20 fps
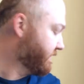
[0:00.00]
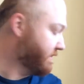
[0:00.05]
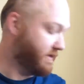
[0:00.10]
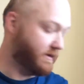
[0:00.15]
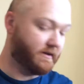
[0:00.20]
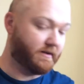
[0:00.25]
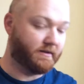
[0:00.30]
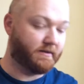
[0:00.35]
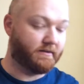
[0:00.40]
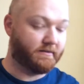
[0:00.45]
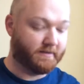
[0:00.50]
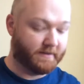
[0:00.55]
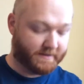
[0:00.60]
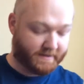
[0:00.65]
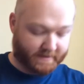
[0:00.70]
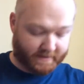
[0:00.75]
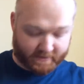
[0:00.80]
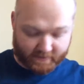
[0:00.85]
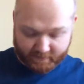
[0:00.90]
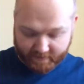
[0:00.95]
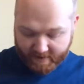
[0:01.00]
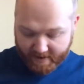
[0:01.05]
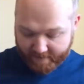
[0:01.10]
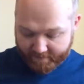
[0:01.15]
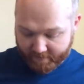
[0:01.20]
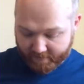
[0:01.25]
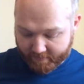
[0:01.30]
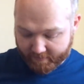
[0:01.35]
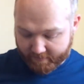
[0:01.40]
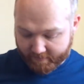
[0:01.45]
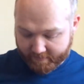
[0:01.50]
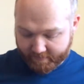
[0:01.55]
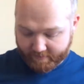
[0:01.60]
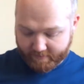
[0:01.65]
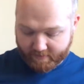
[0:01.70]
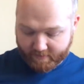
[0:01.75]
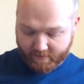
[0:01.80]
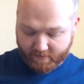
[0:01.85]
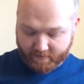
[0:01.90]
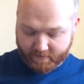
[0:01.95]
in here. This is a travel
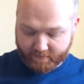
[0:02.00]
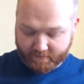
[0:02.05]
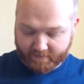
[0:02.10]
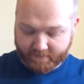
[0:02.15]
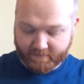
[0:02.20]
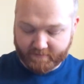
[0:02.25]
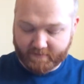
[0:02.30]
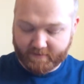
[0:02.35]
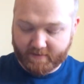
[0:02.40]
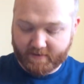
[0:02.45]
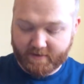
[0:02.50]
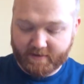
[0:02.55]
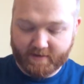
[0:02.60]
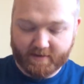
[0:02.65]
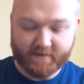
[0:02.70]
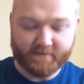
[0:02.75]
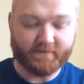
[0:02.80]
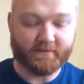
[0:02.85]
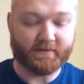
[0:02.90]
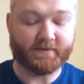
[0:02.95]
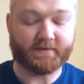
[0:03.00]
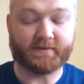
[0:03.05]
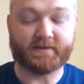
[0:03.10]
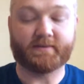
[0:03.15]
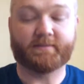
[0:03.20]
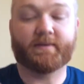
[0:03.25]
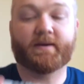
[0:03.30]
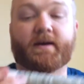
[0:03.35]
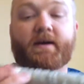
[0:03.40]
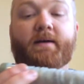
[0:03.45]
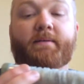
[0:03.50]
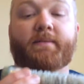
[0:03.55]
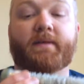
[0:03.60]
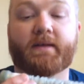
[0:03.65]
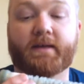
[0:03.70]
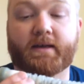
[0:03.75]
hose for a CPAP,